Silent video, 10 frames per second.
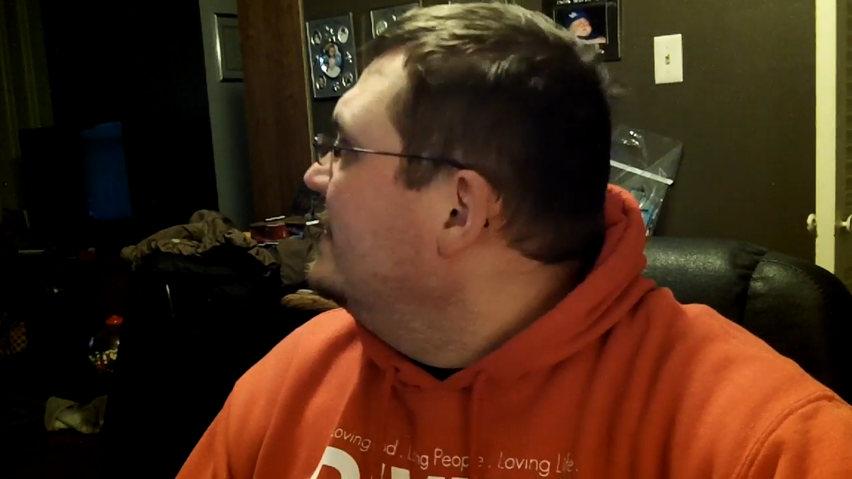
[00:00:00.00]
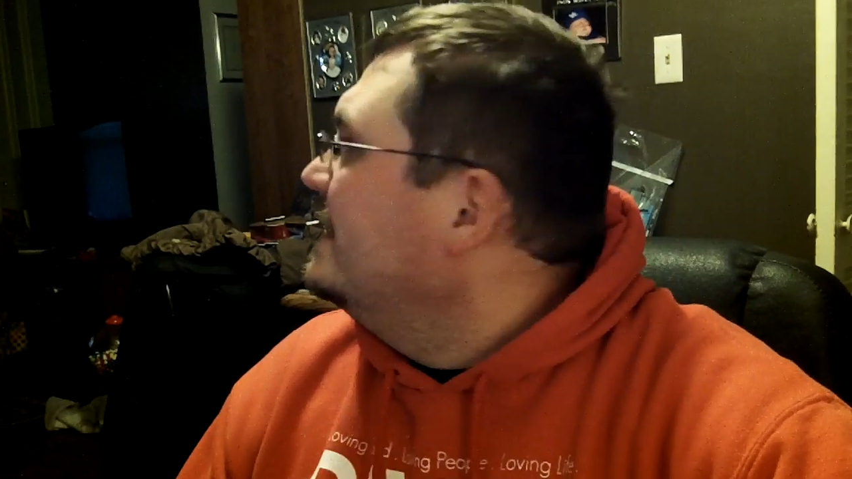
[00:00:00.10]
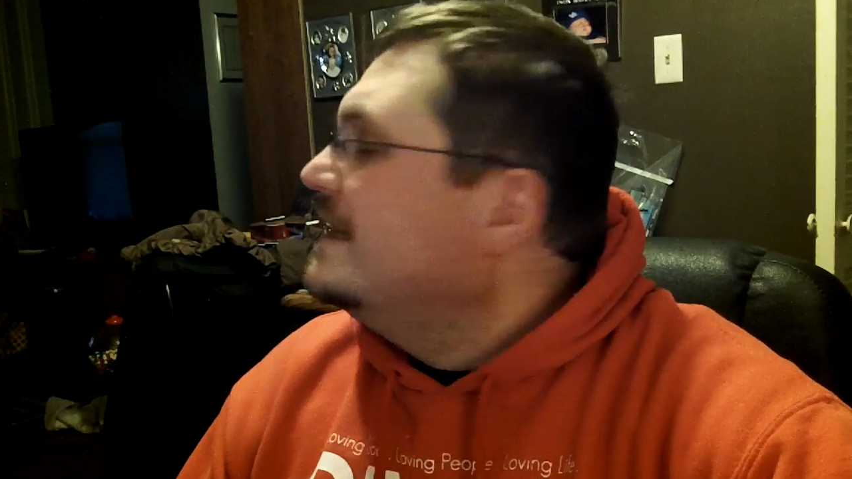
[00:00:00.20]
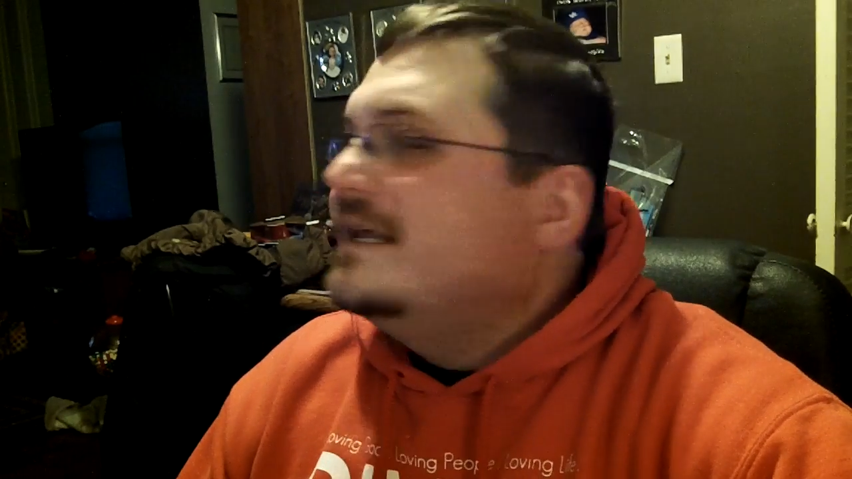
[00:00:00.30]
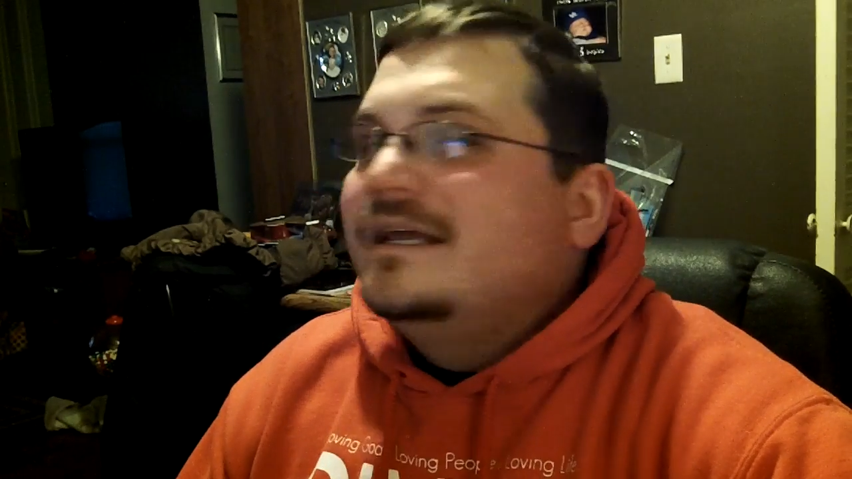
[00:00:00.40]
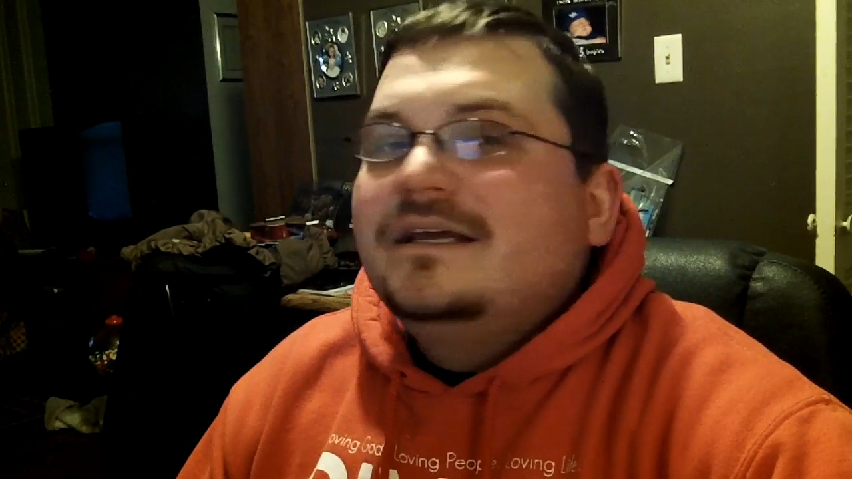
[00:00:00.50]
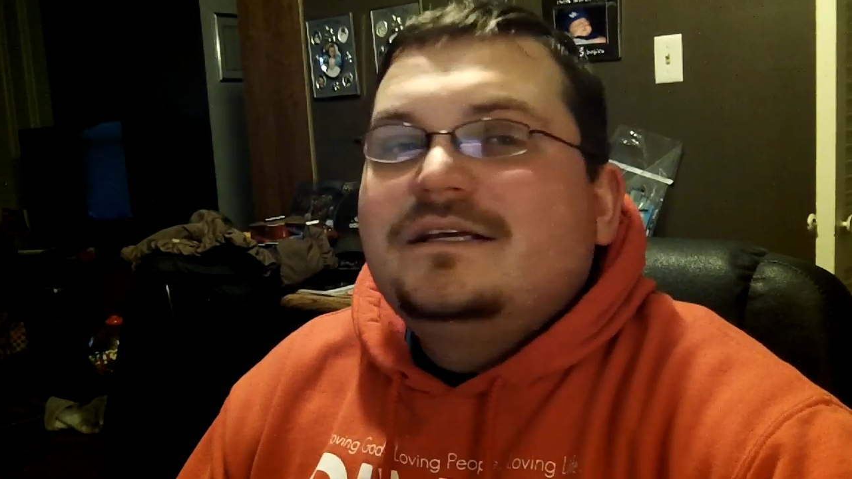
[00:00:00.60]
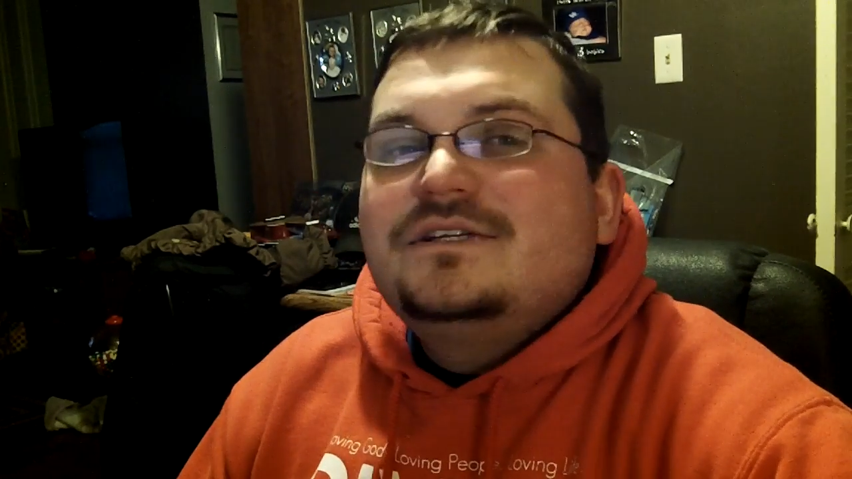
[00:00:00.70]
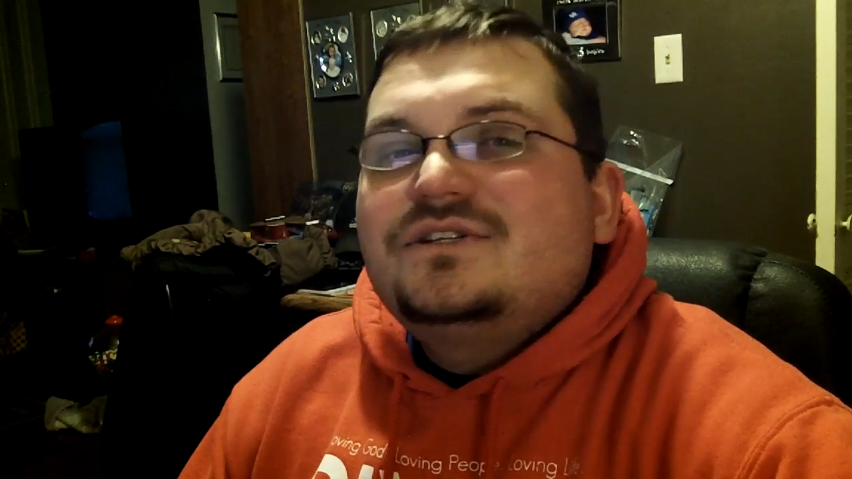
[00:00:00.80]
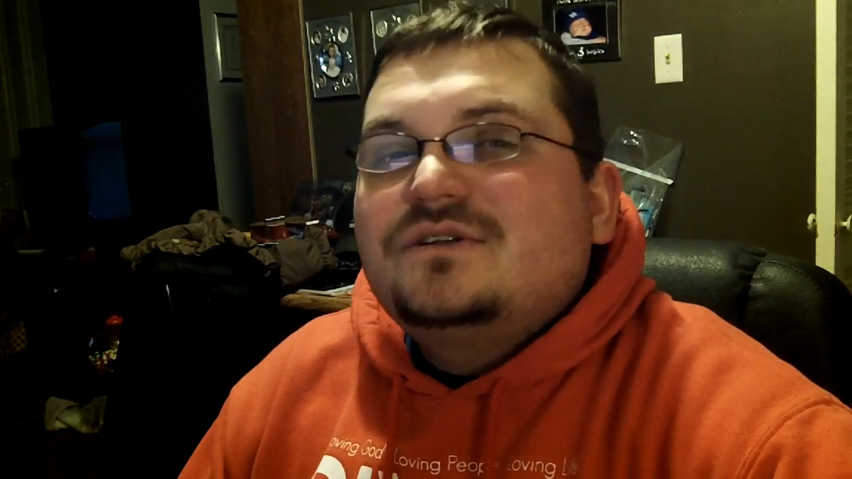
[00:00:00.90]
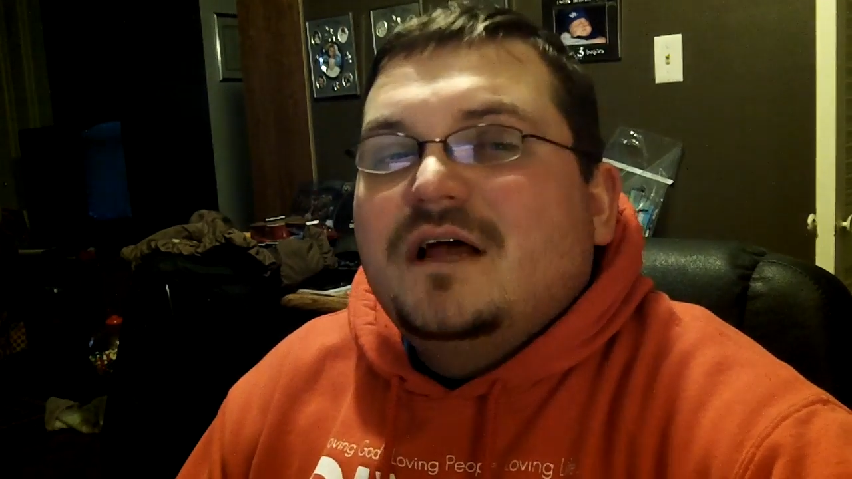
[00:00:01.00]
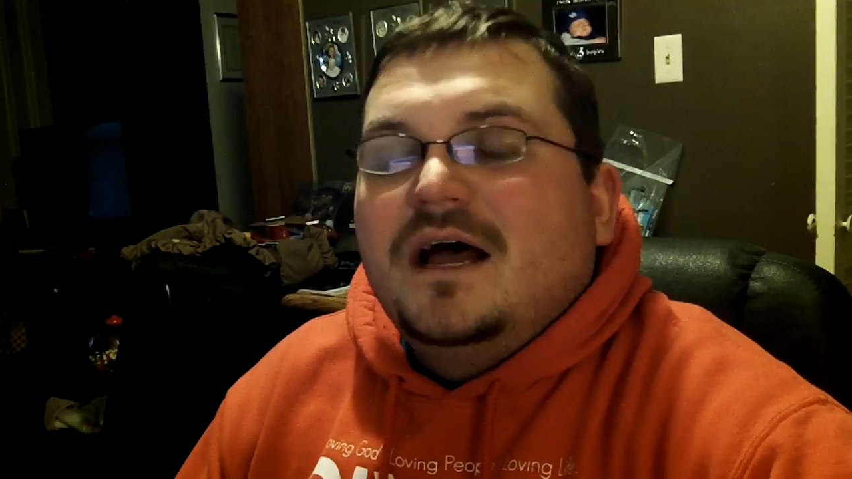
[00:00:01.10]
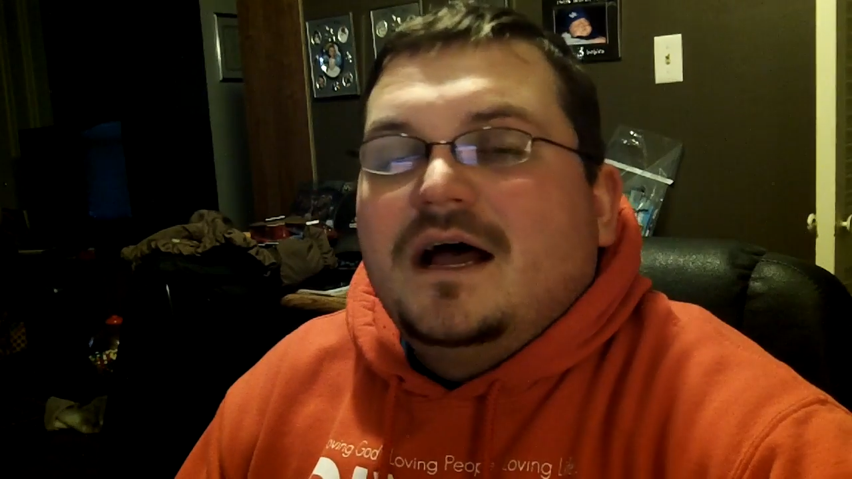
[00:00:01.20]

it is